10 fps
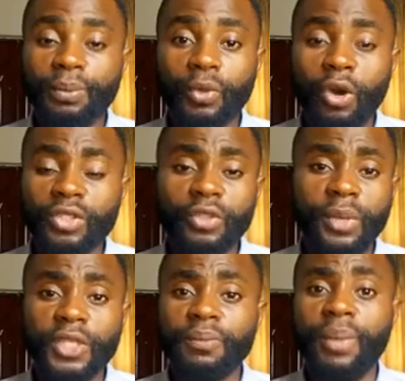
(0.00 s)
customer
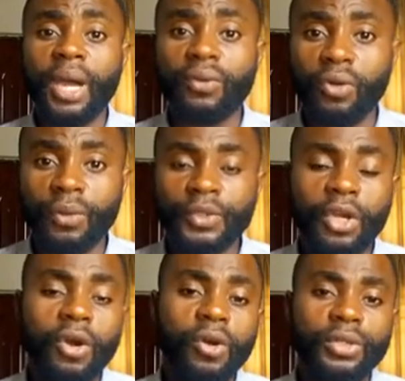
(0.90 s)
is bankrupt,
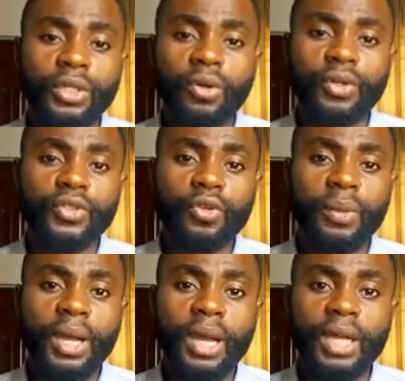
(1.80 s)
or the
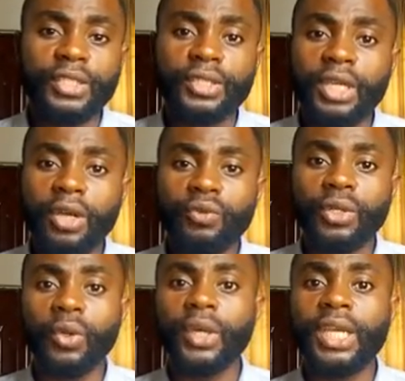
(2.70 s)
customer has
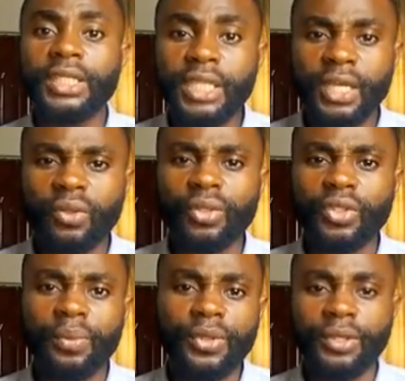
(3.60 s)
relocated or
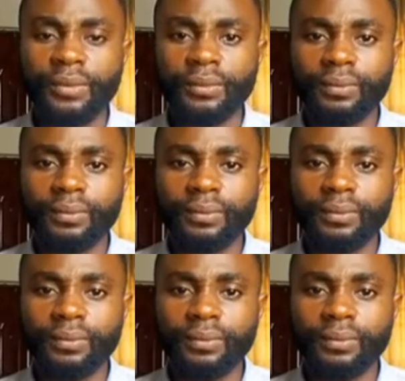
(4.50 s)
something.